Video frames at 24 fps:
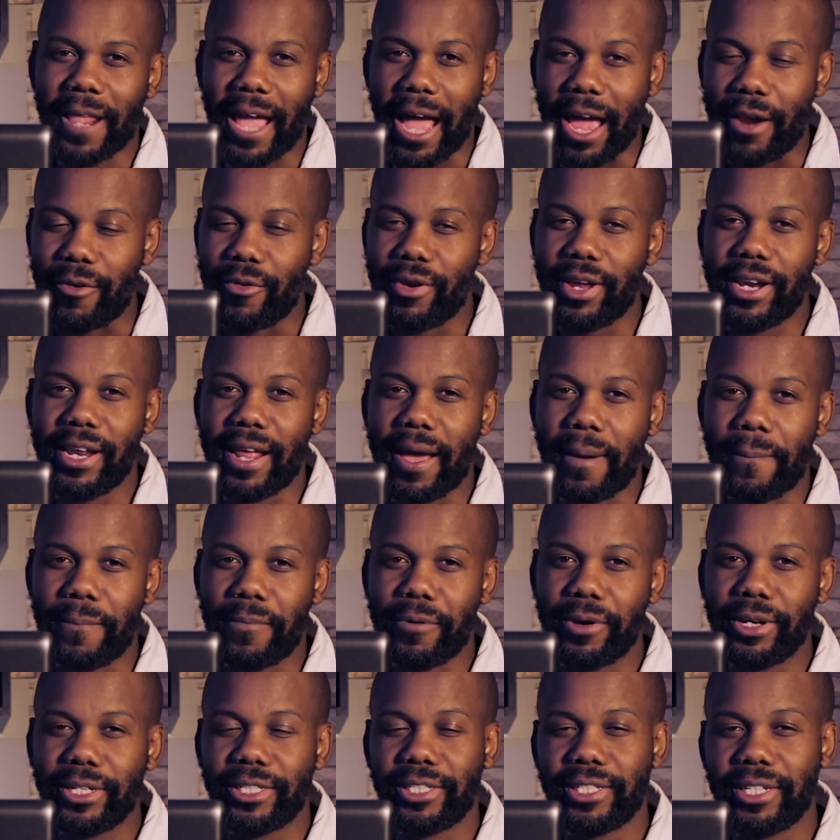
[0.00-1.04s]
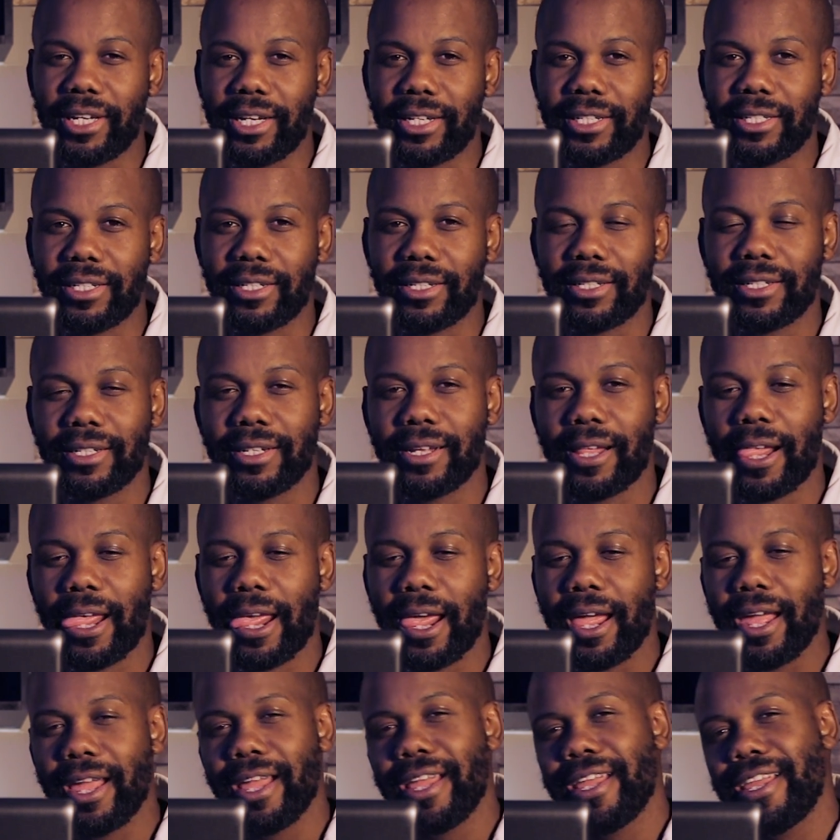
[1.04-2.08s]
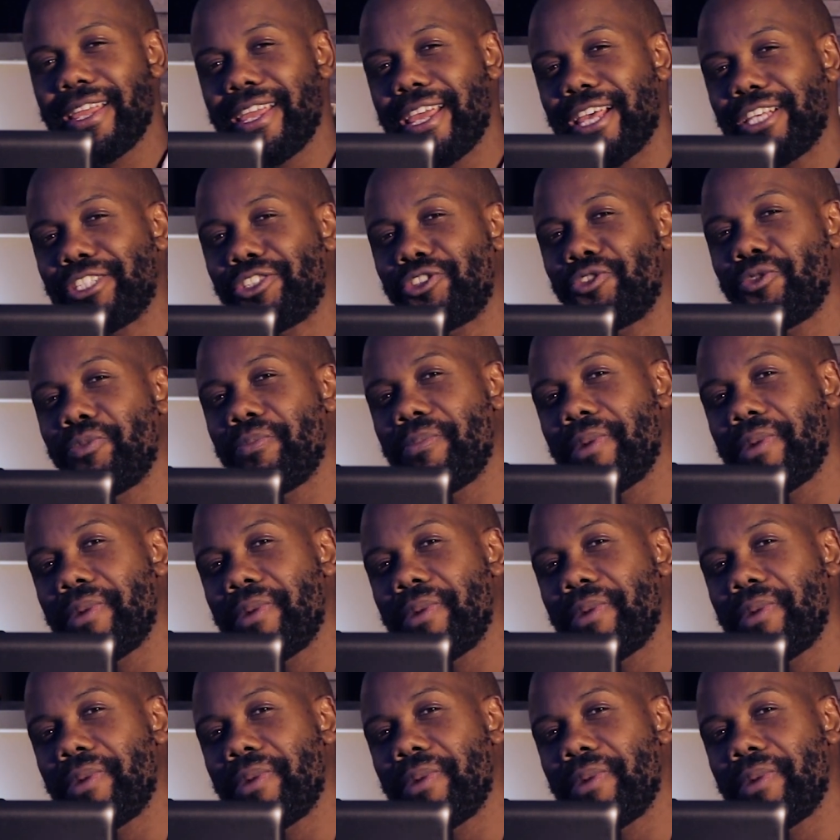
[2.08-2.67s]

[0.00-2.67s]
I really appreciate it. Here's to